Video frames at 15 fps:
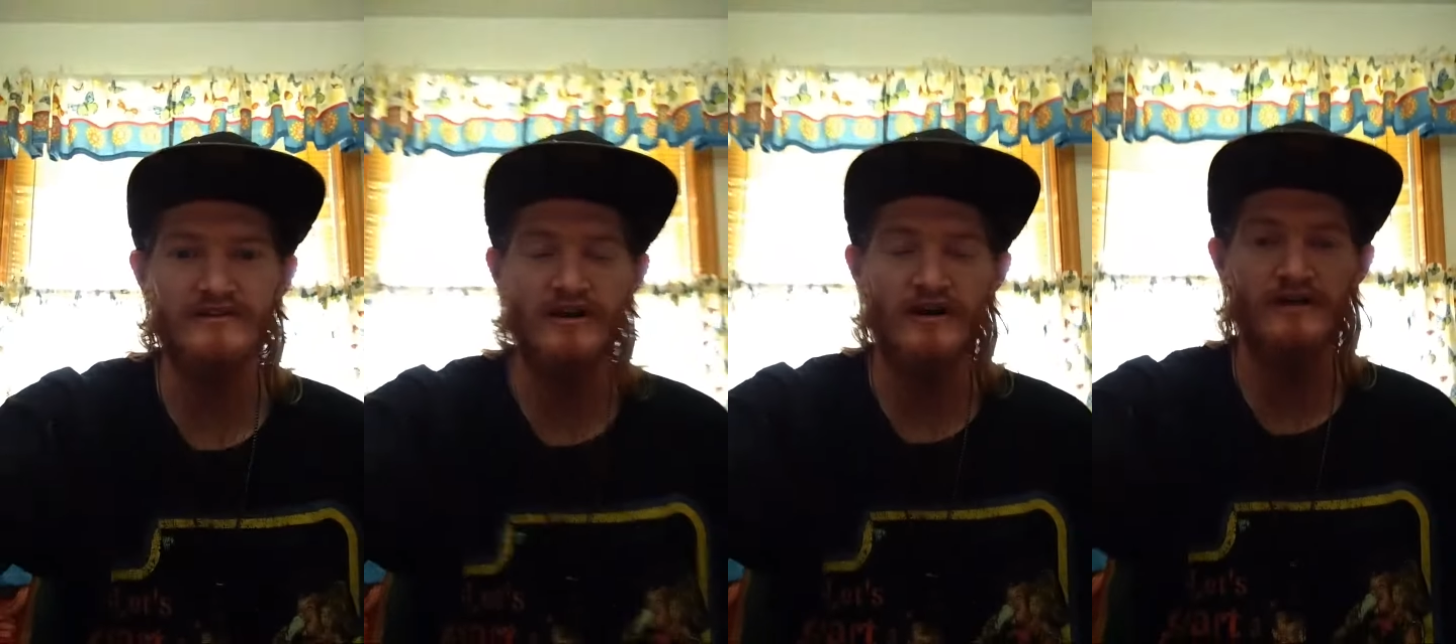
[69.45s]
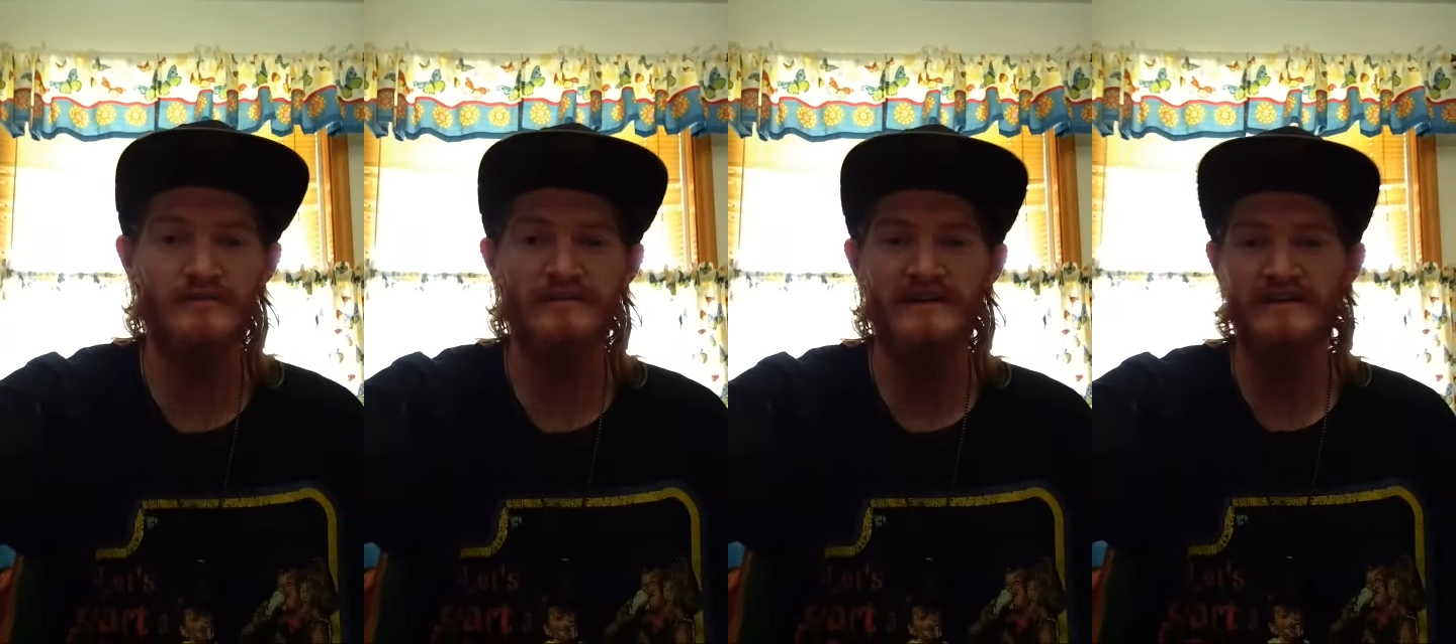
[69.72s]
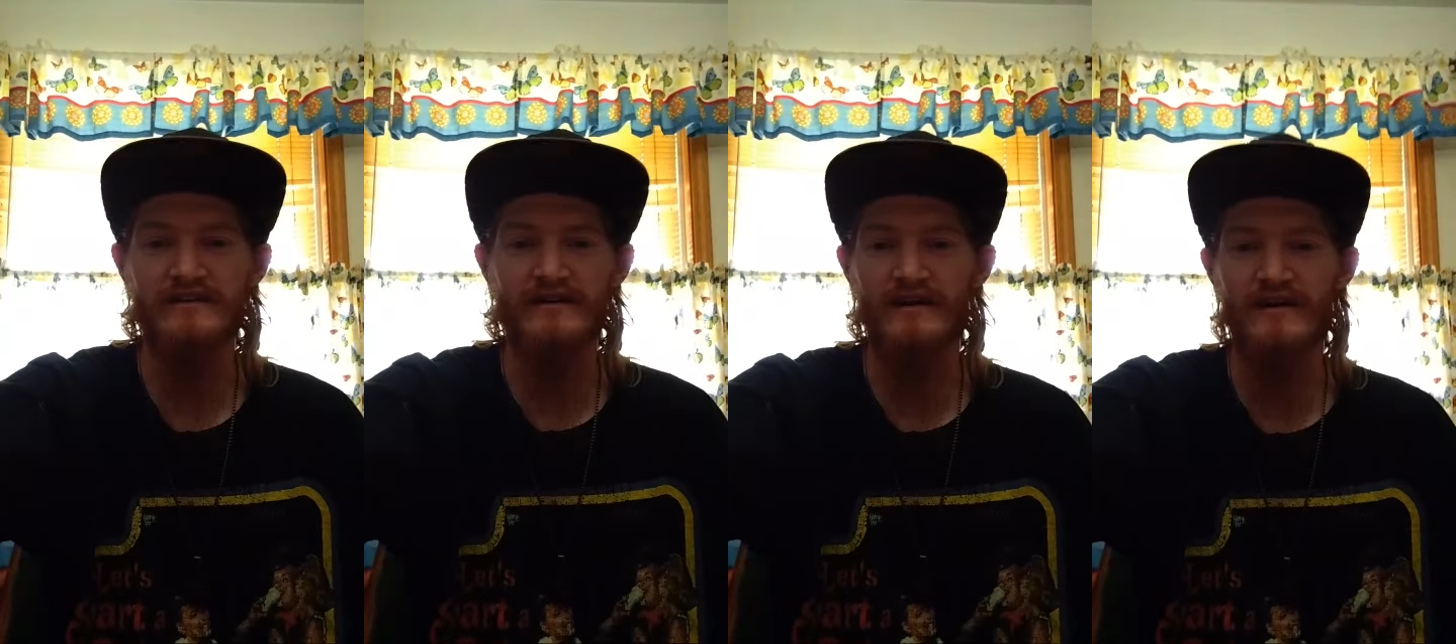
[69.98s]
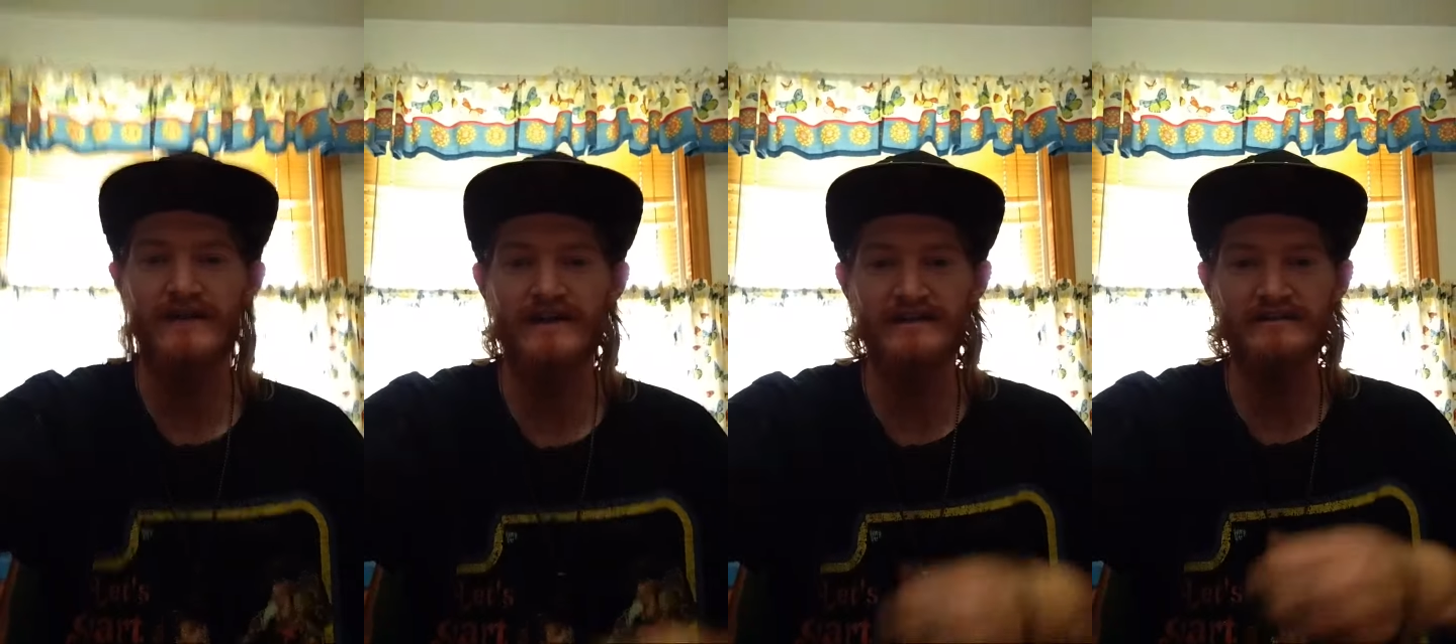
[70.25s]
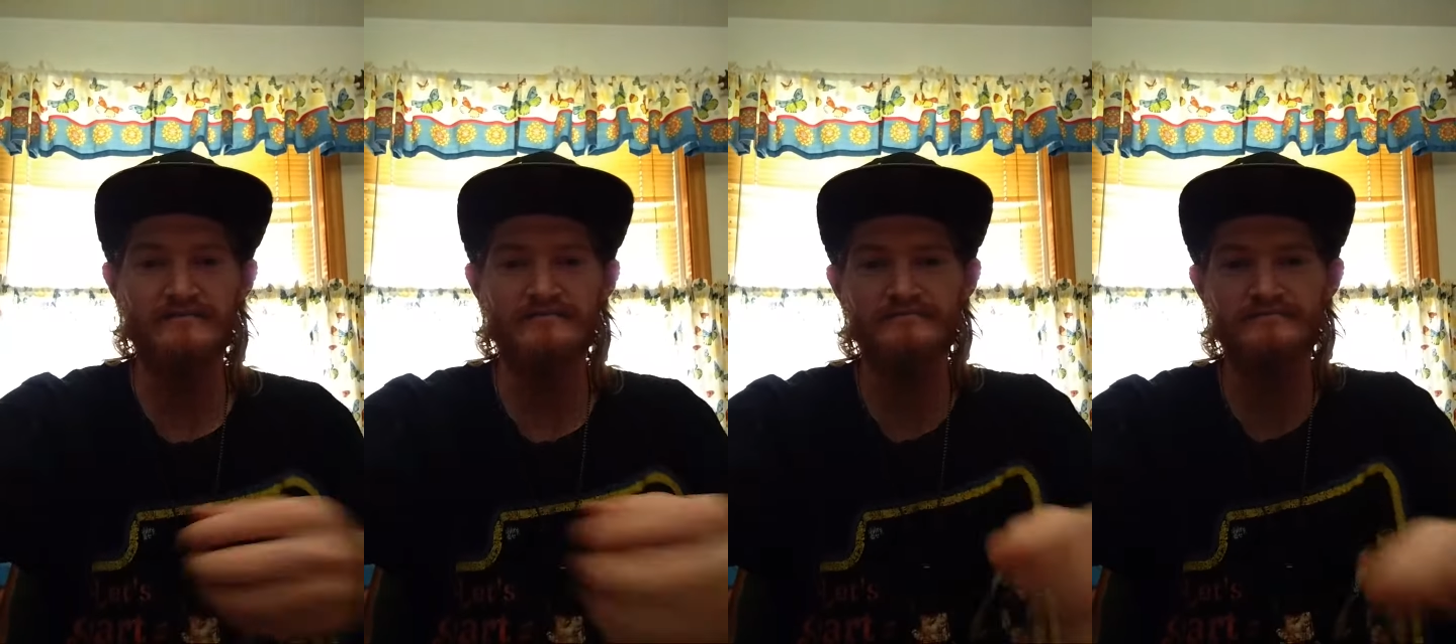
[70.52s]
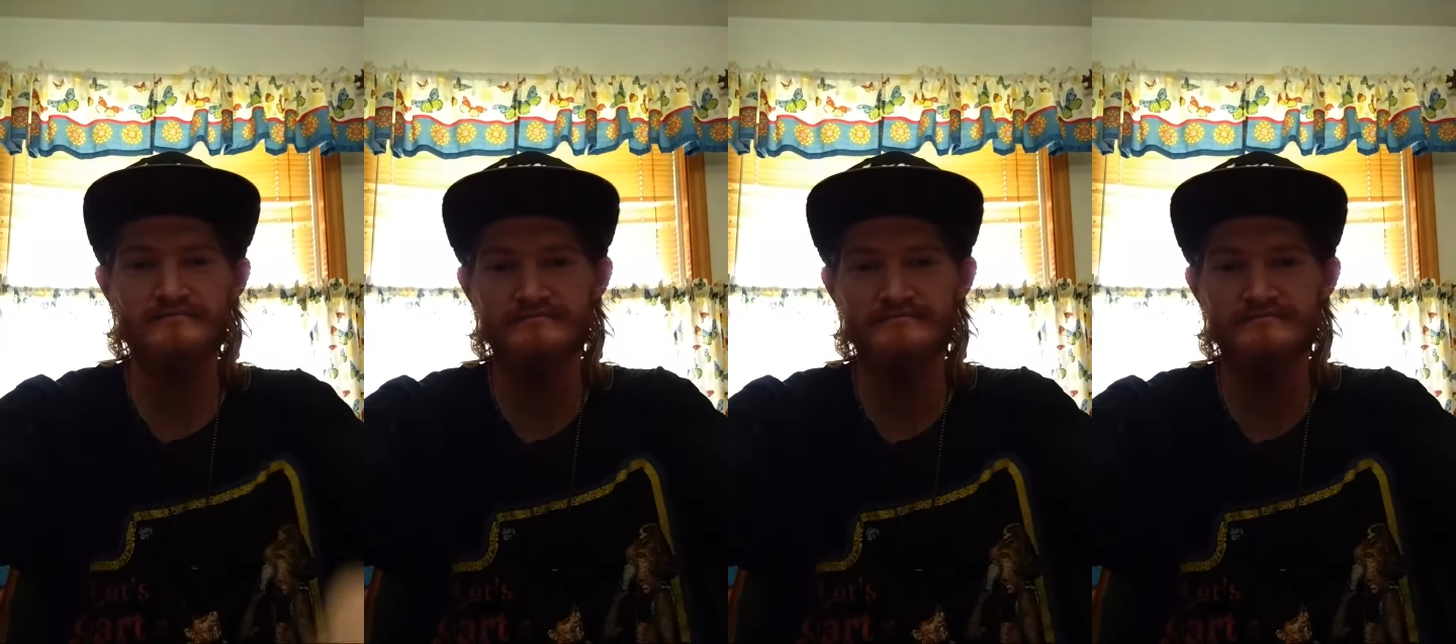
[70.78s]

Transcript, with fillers: Cartman, all right?